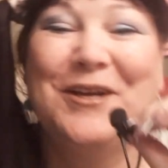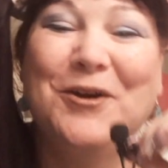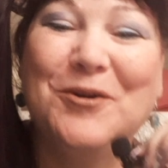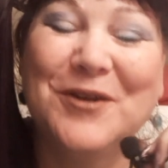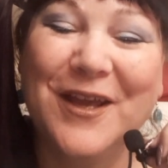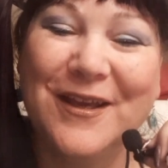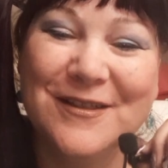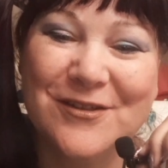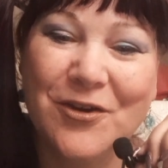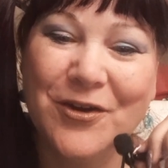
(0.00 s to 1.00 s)
Okay,
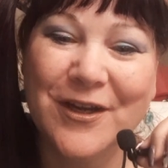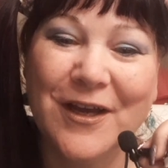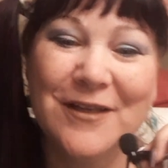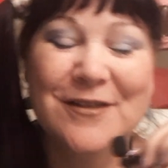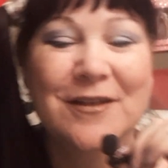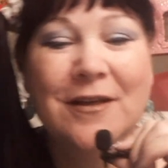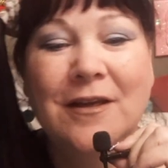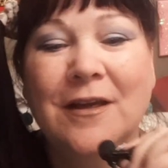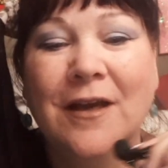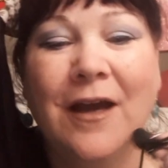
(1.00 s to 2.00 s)
sorry guys.
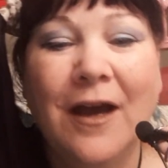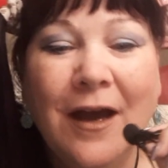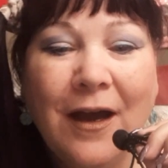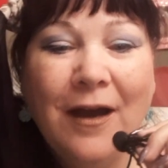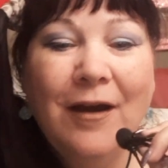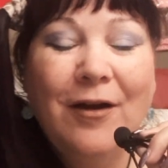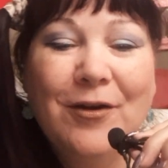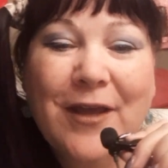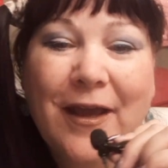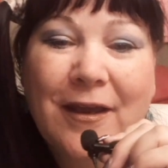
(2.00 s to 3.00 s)

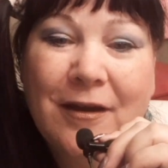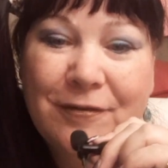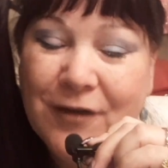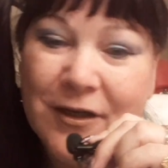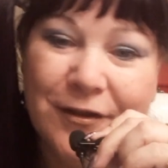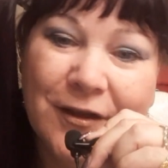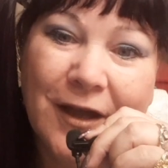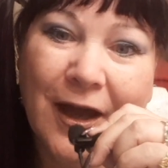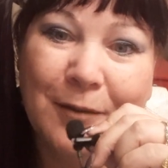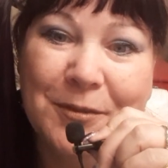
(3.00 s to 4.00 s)
Okay, funny thing
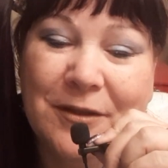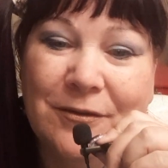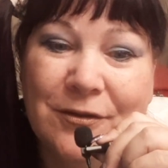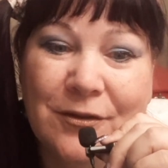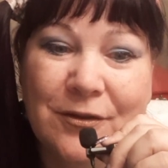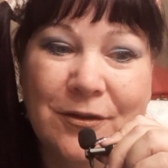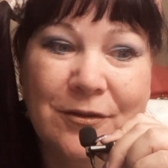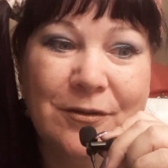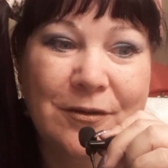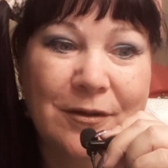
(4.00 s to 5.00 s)
happened
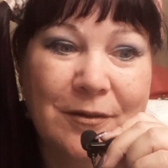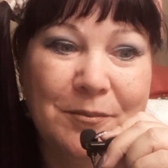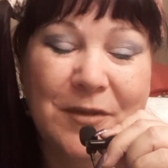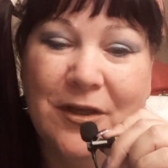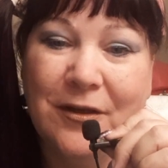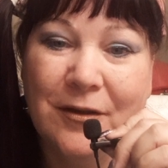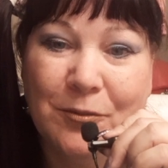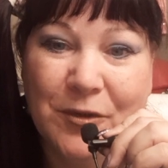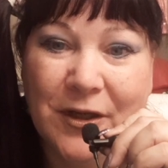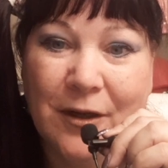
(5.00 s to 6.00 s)
to me
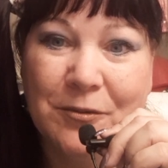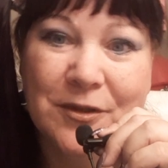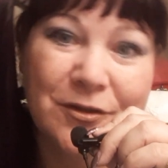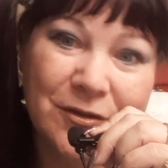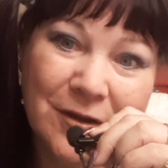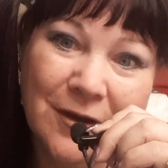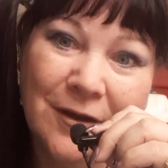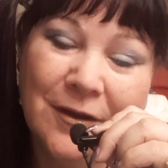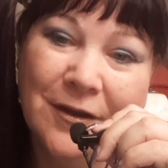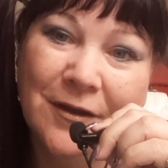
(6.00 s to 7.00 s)
when I was
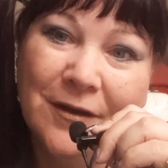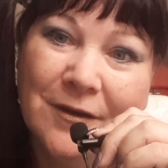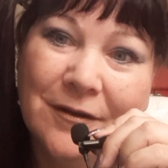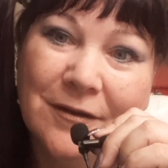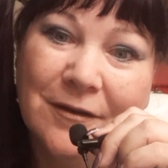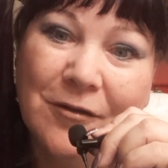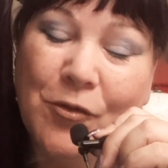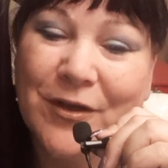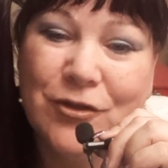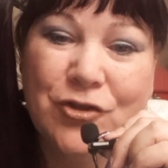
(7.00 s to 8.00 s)

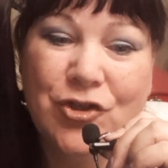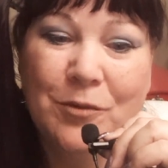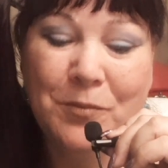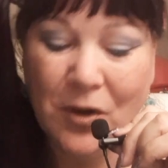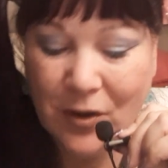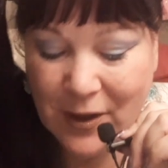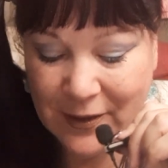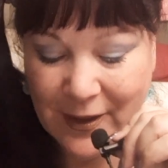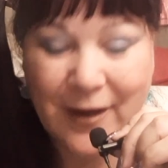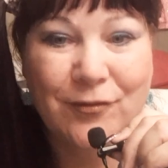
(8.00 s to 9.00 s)
going to jump
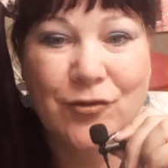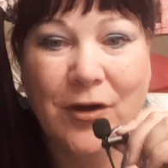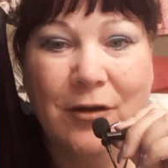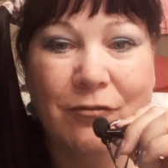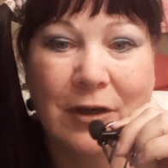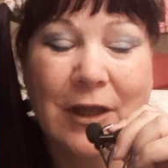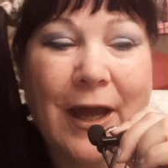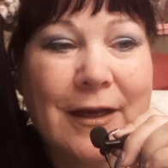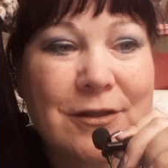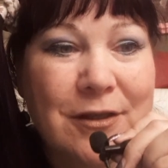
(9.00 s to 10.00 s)
on after I
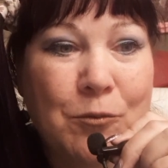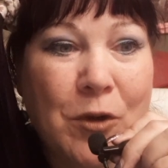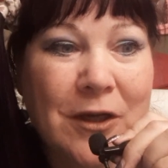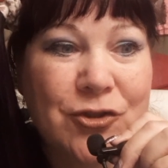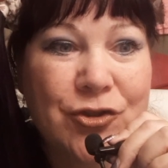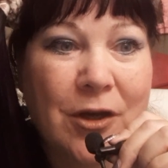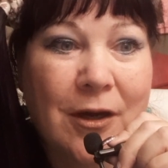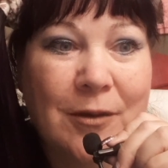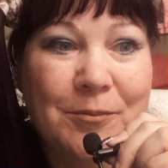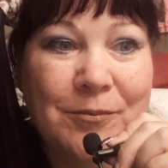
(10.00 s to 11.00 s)
relaxed and watched
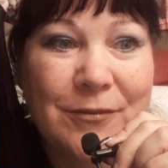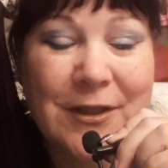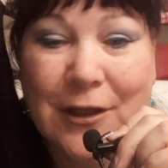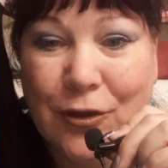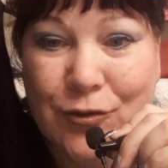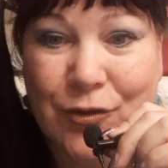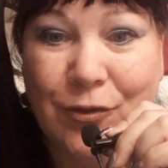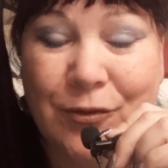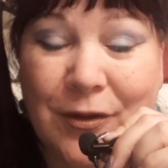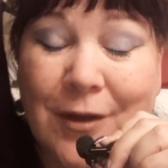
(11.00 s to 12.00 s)

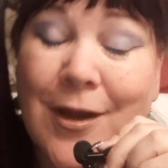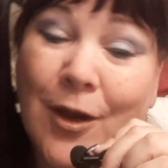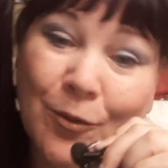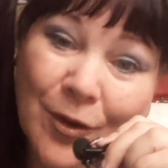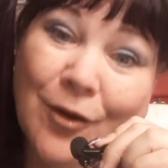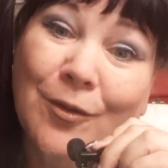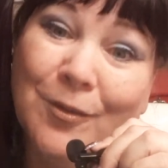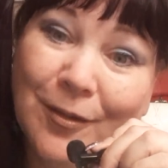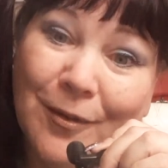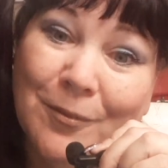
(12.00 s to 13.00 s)
Yellowstone. Well,
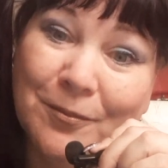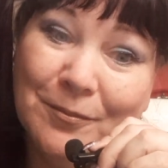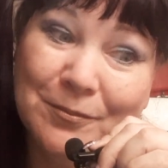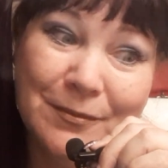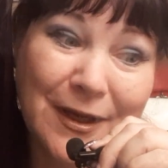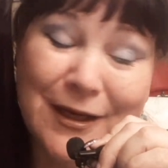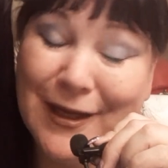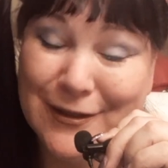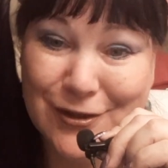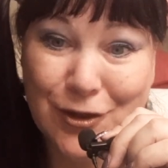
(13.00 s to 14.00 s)
my
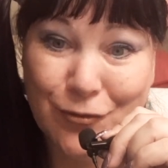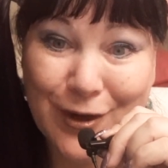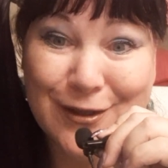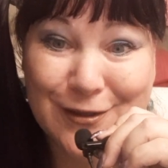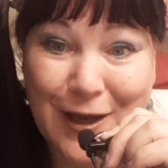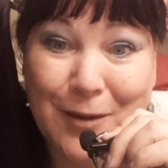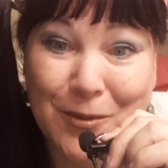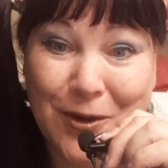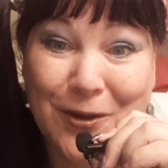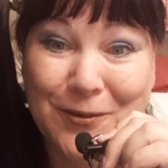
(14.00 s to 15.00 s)
Nancy Grace came
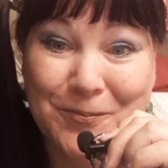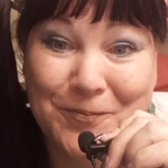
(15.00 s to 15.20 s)
on,